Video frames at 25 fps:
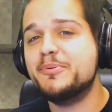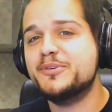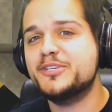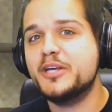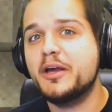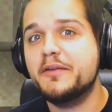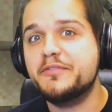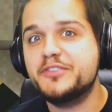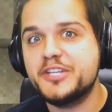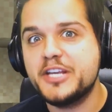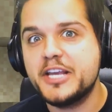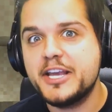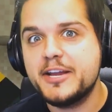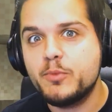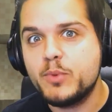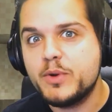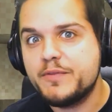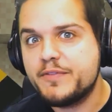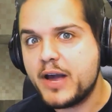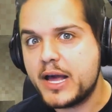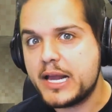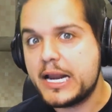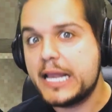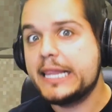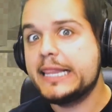yourselves in,
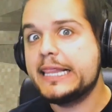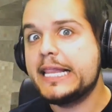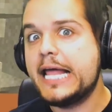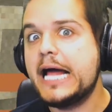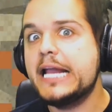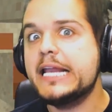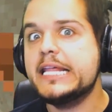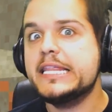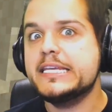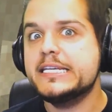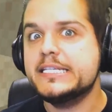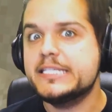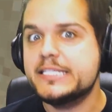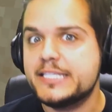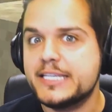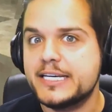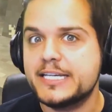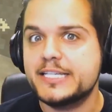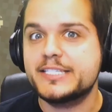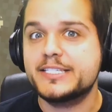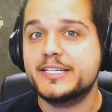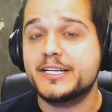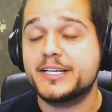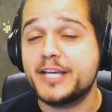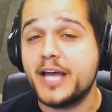we've got a lot of these
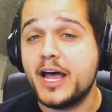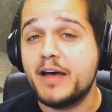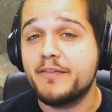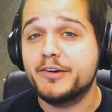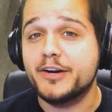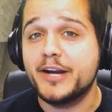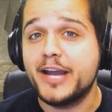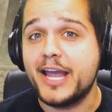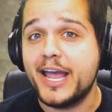things to cover